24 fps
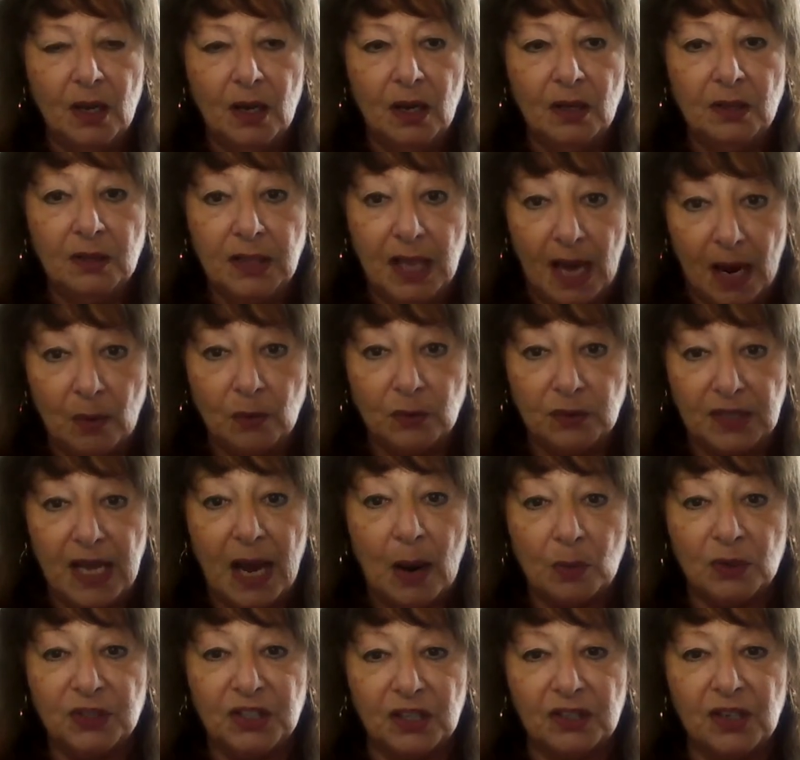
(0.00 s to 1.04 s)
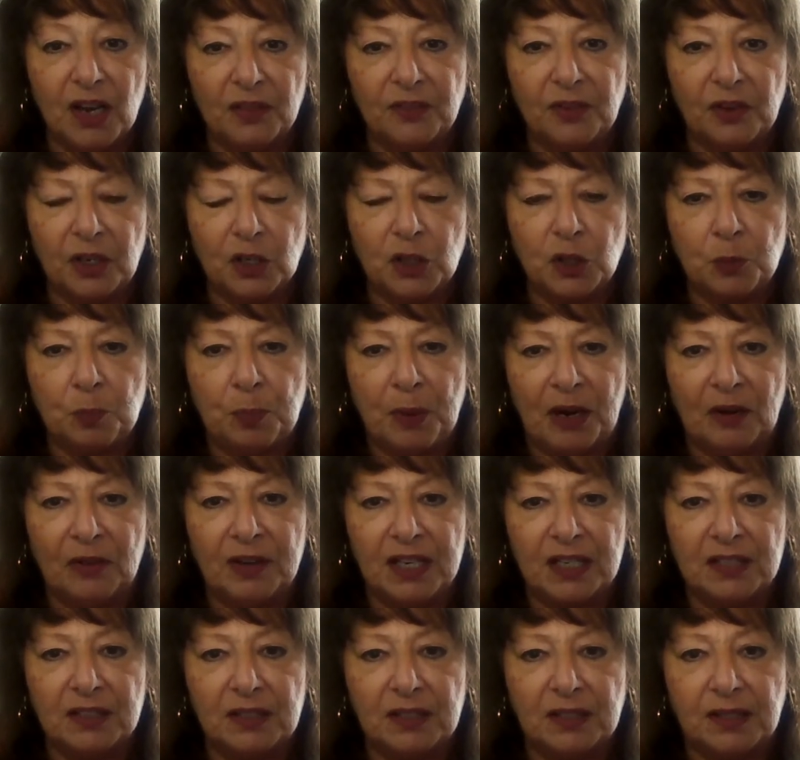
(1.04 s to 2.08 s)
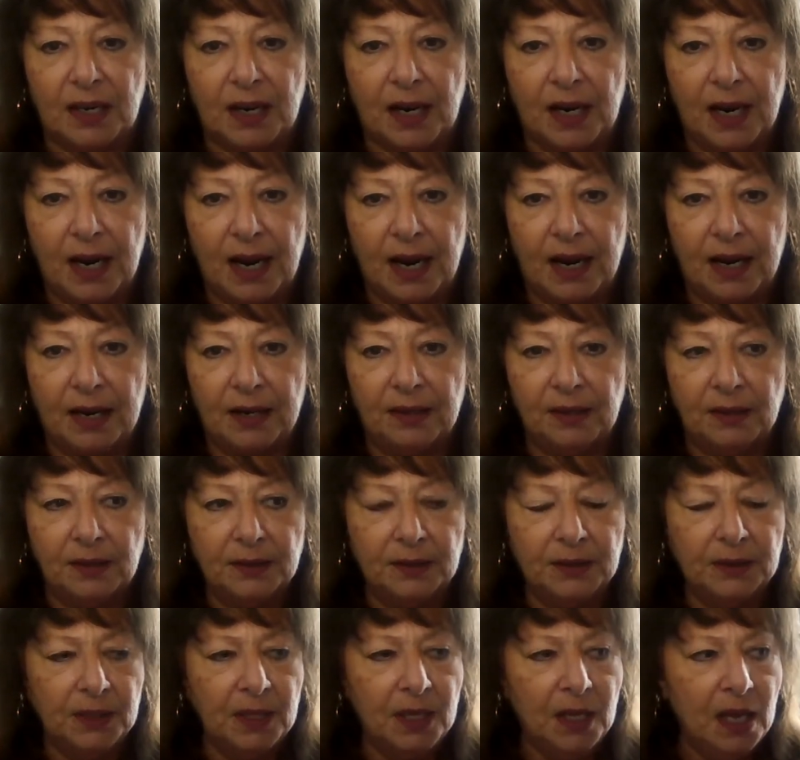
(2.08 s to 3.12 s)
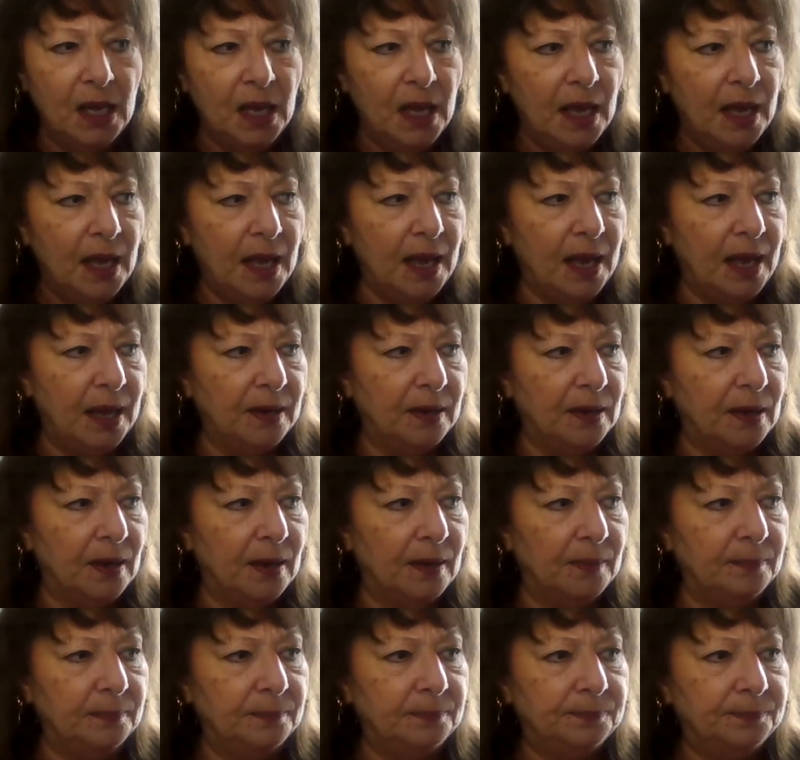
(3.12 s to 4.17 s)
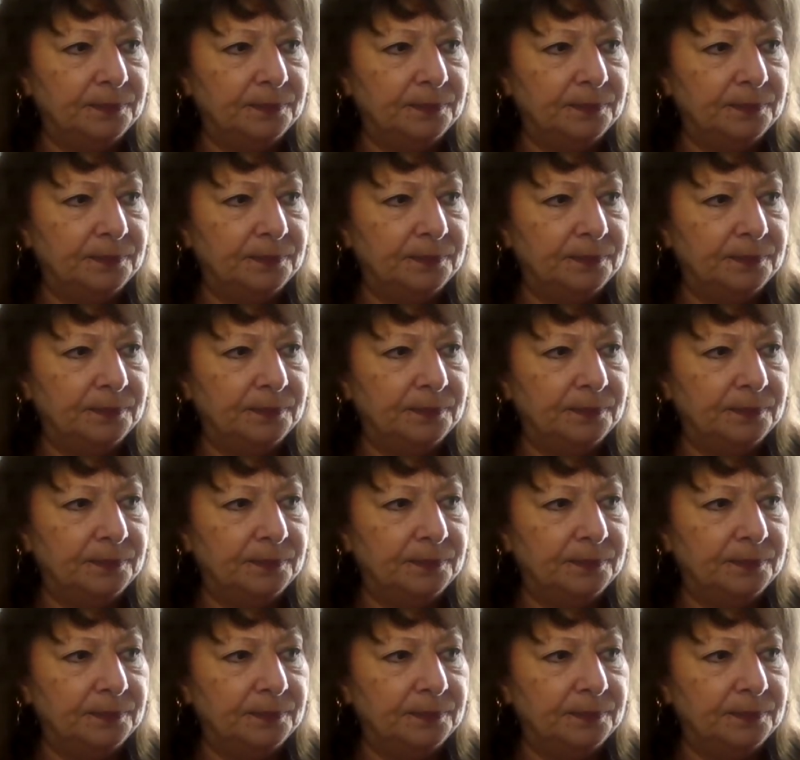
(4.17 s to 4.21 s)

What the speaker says: That was another experience that I had. And